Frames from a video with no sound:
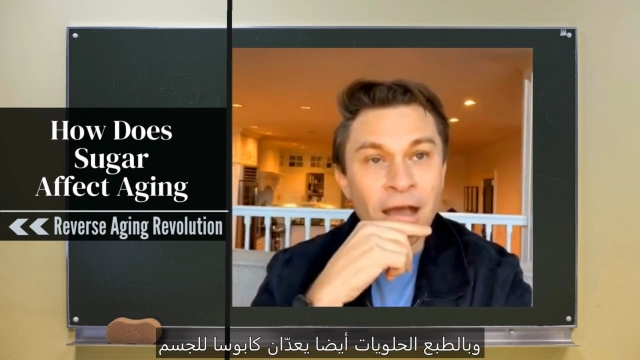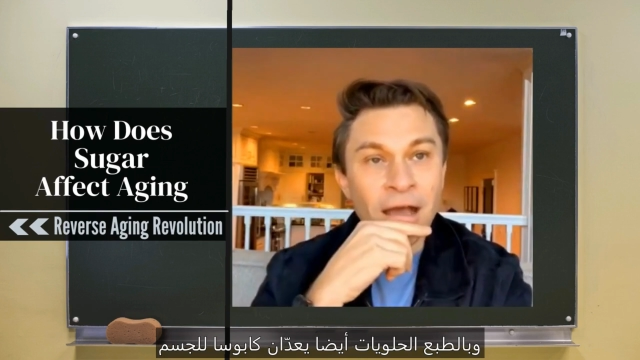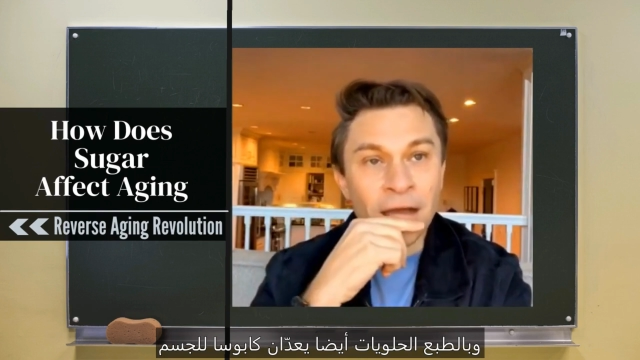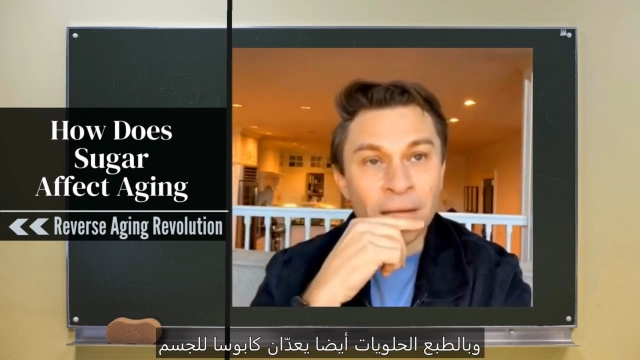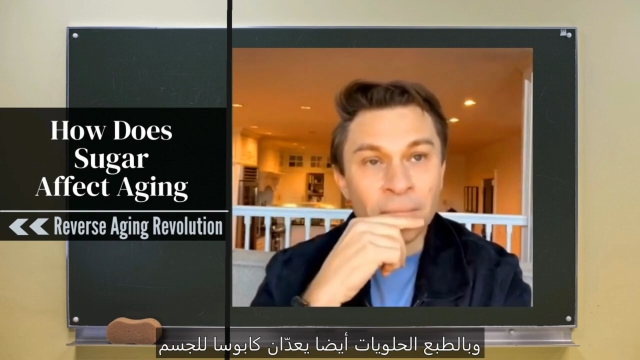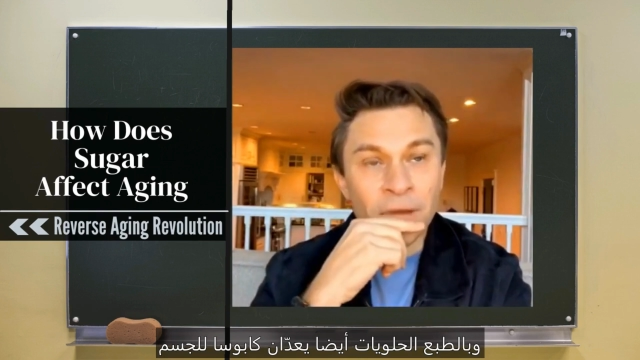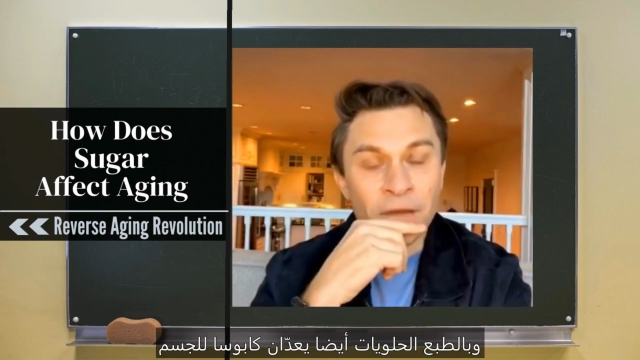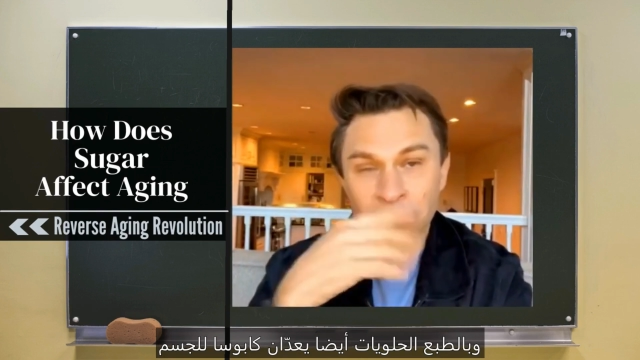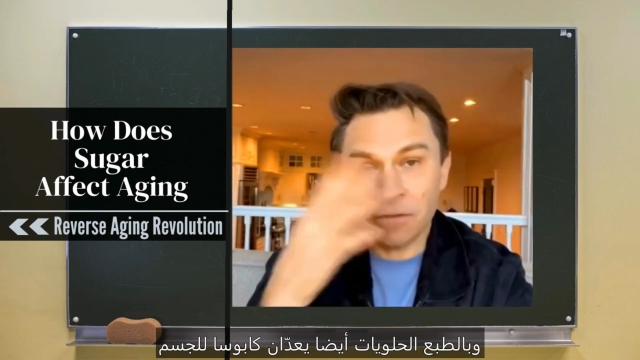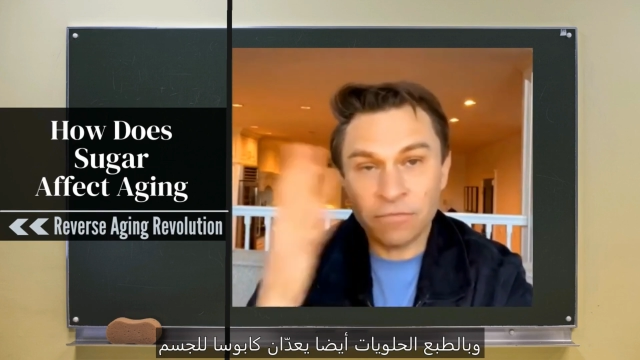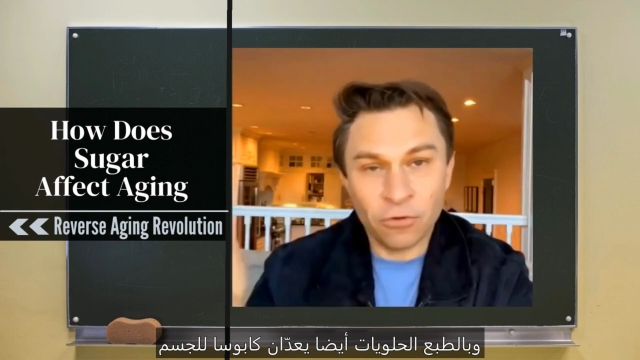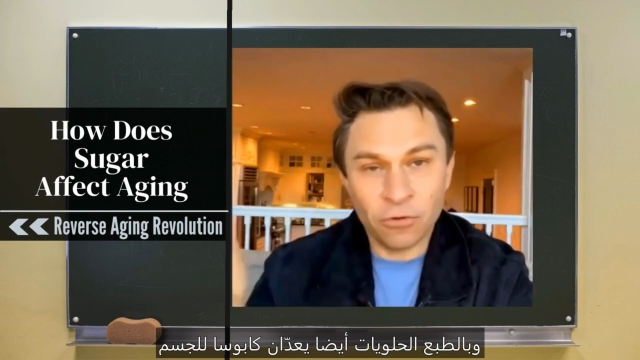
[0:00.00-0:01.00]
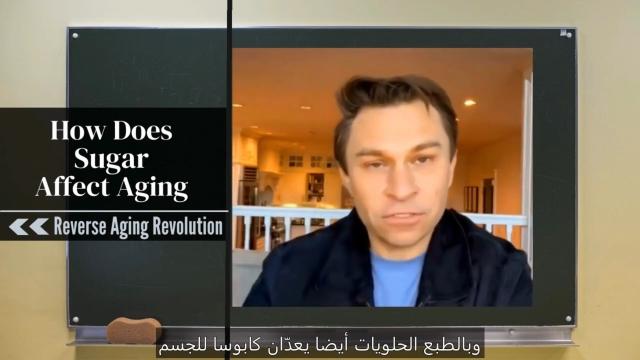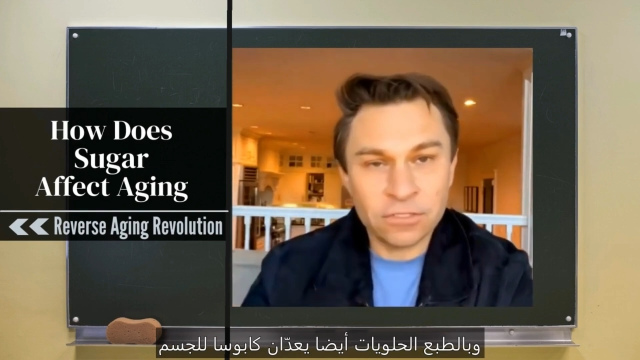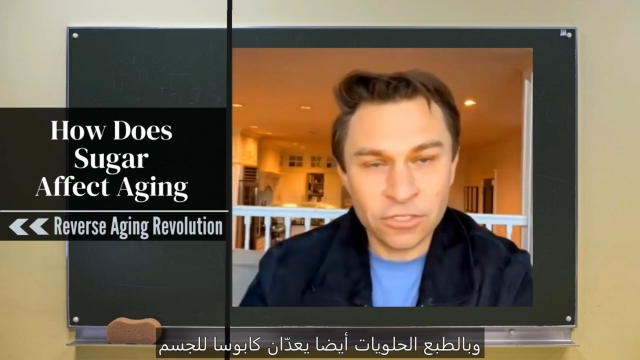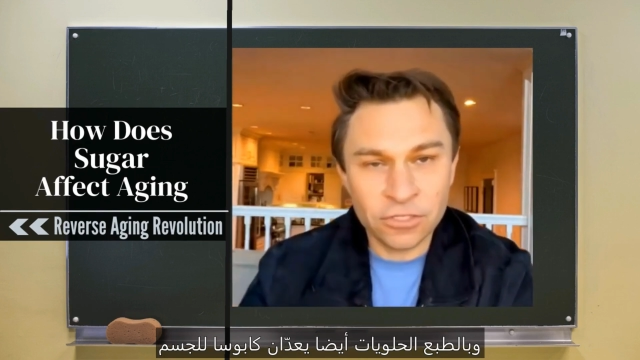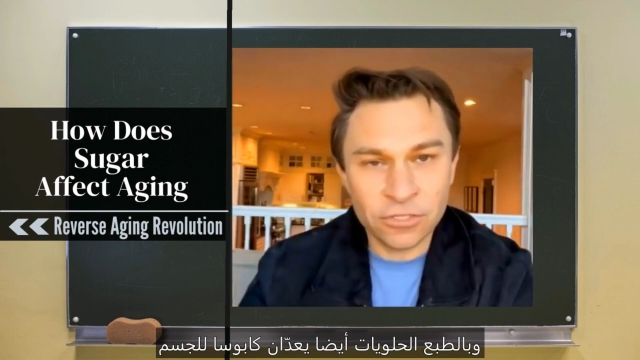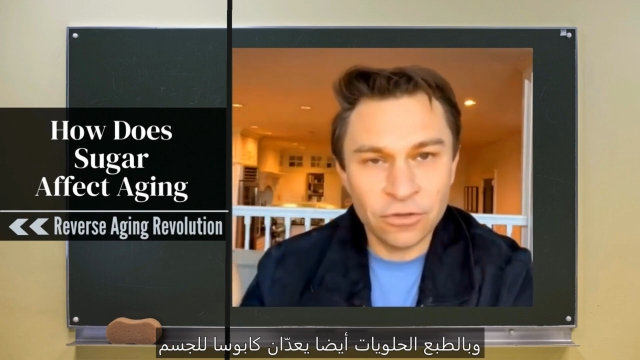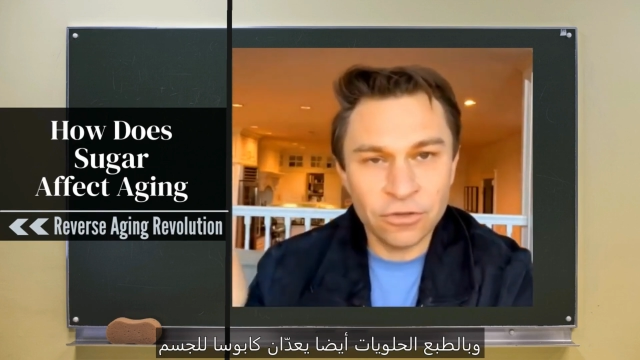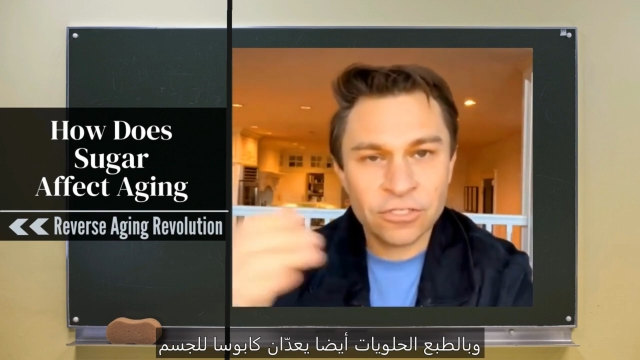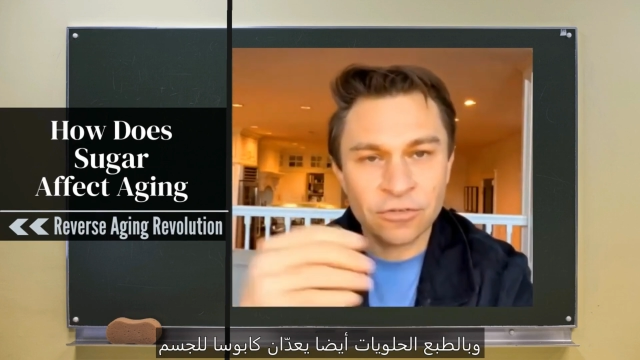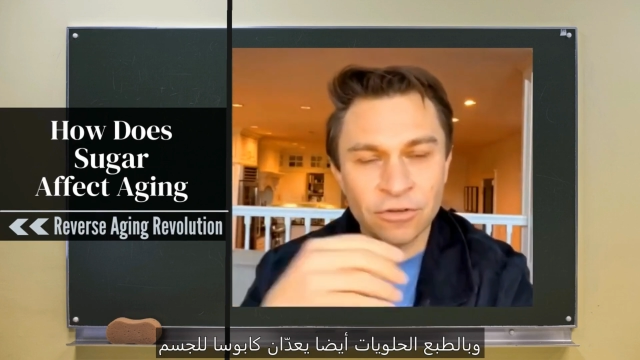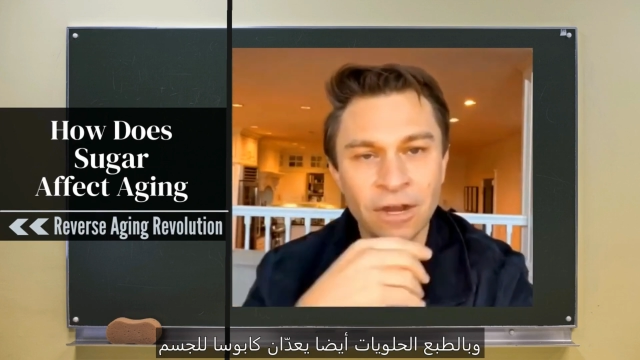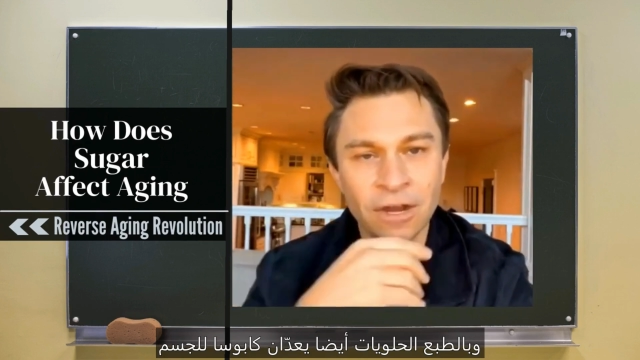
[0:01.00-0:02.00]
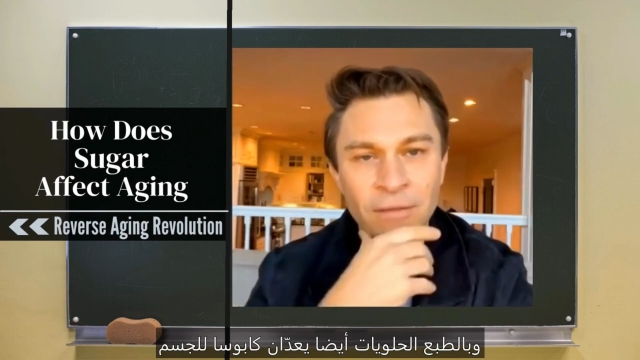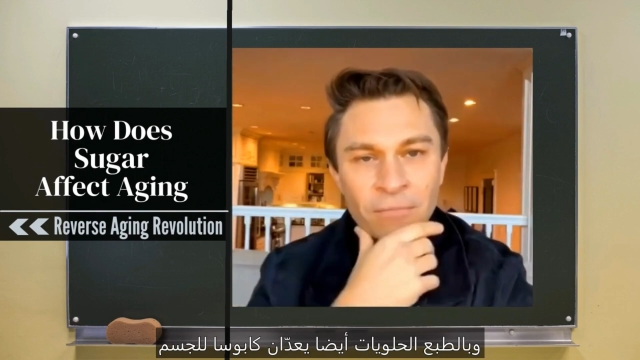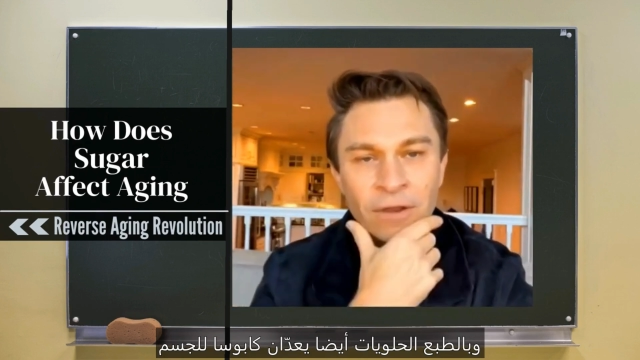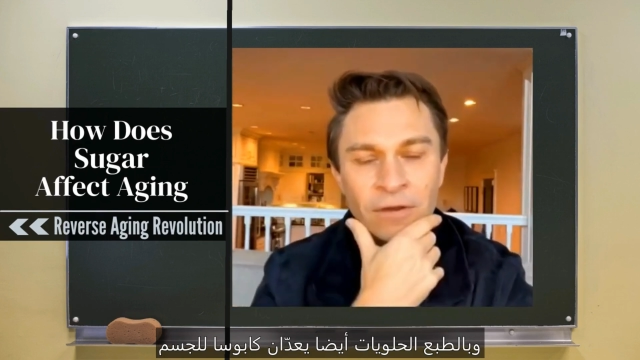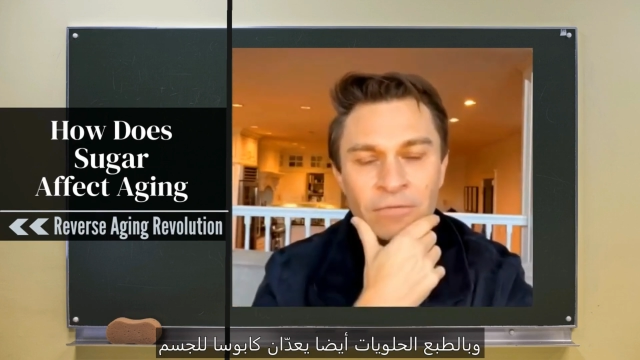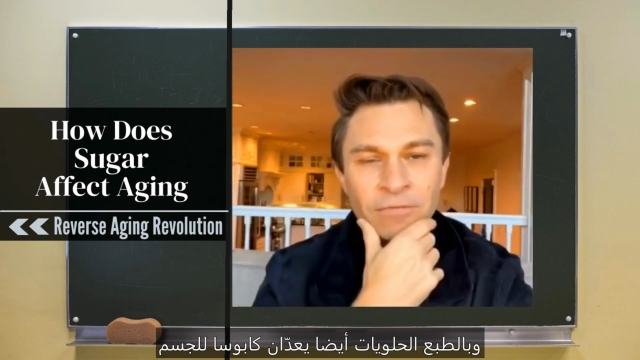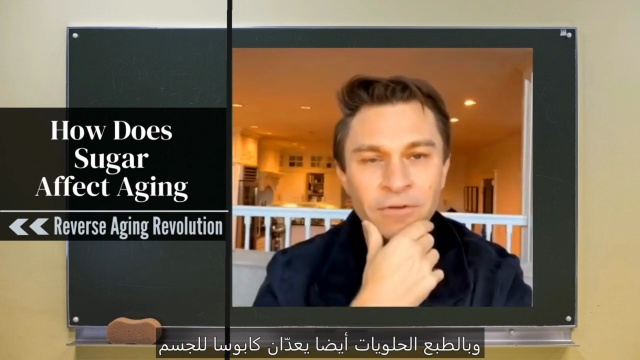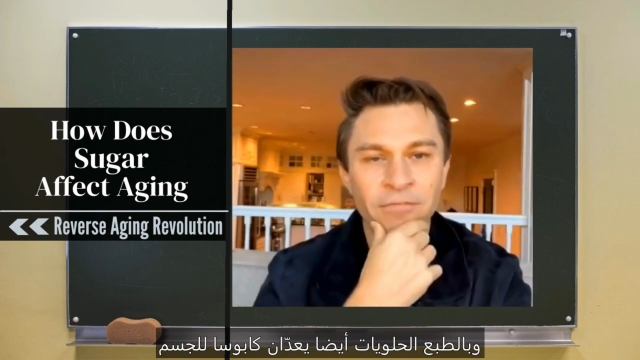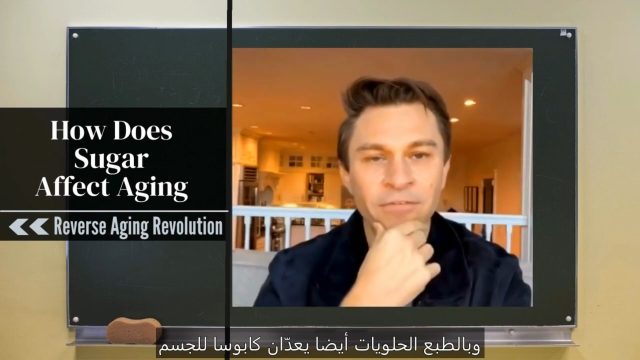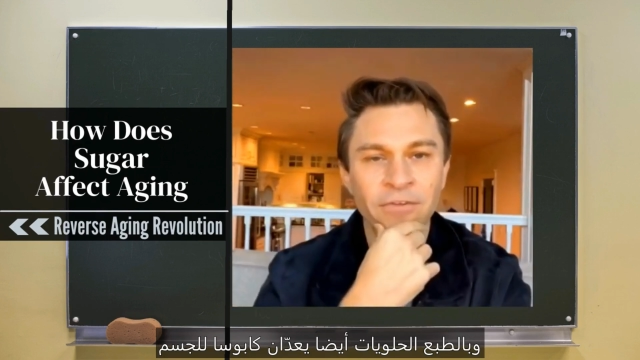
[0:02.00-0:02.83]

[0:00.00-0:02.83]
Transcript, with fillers: um, of course, desserts are a nightmare for,